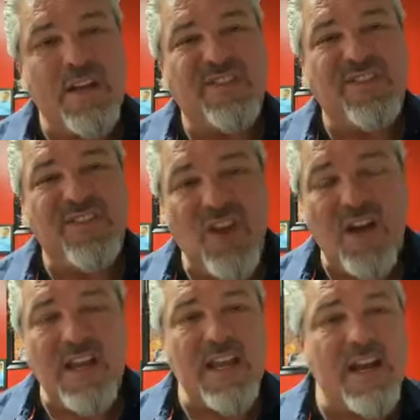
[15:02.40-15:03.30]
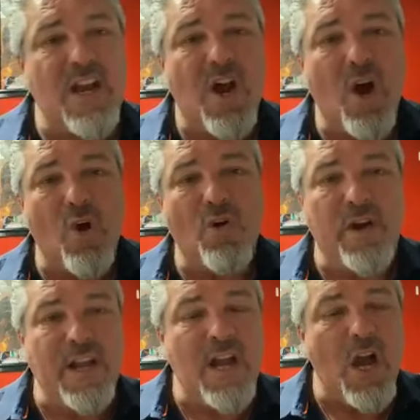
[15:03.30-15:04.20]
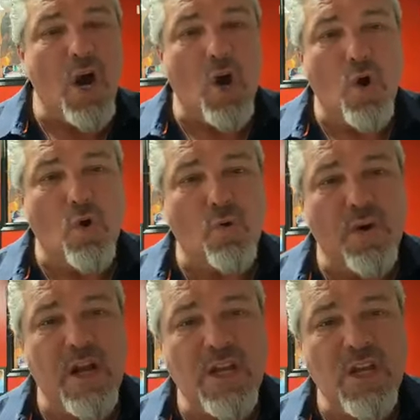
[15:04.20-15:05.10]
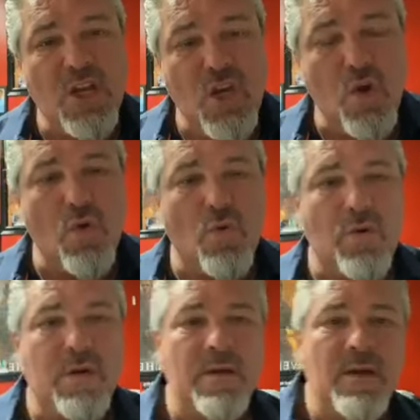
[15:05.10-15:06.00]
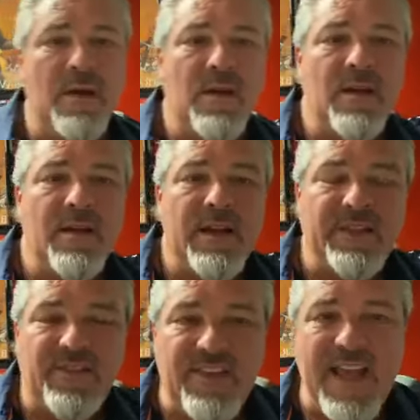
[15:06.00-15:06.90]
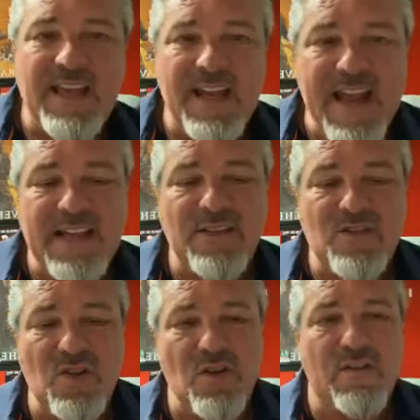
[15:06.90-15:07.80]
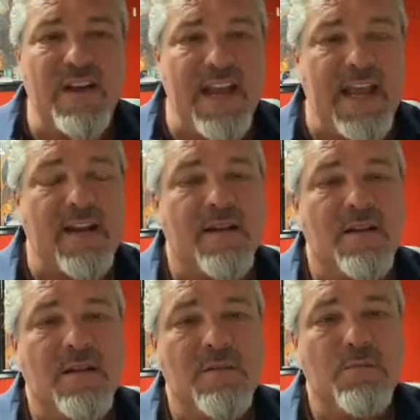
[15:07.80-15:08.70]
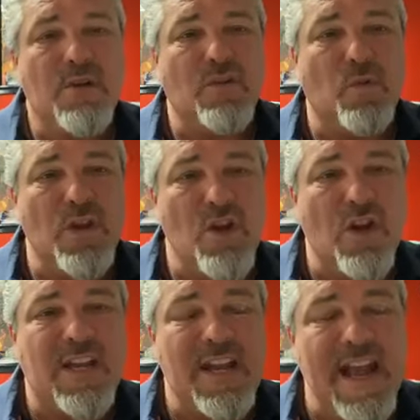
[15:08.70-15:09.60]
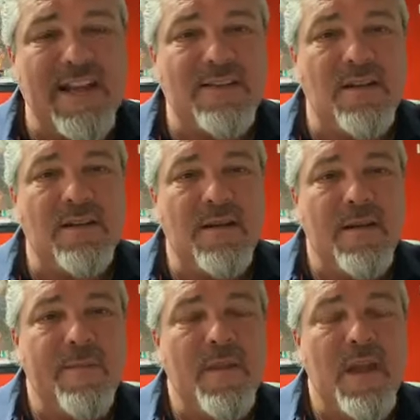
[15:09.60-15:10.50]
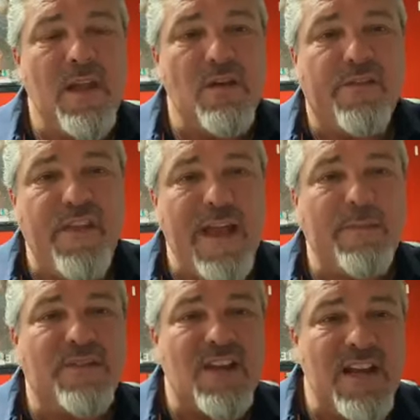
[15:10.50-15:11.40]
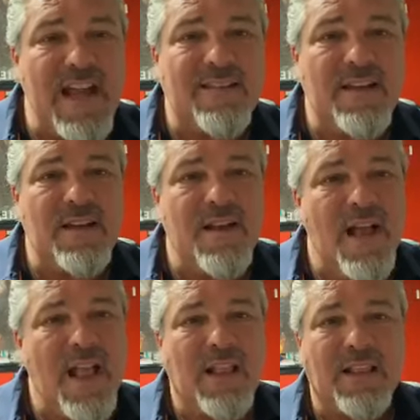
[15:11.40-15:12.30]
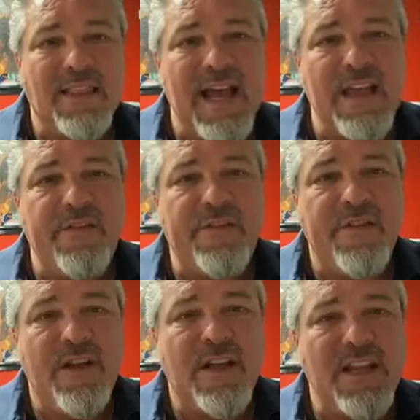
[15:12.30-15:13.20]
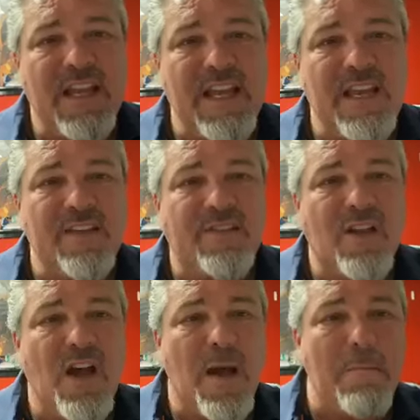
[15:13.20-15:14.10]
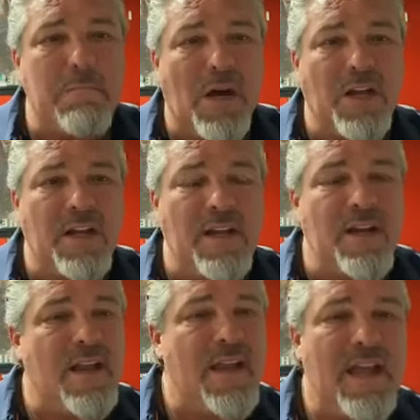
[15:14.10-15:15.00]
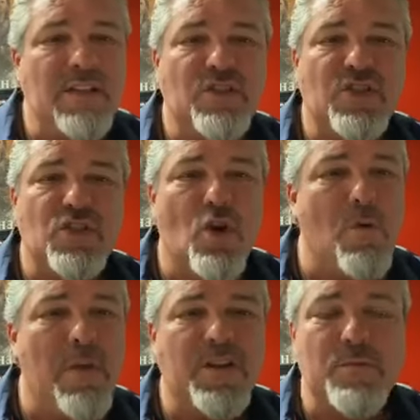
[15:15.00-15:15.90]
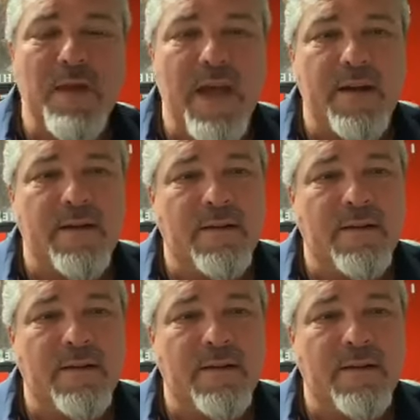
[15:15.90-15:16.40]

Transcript: study it, own you, and stay connected to your innate. Because when you're connected and your family's connected, life is abundant and so much better.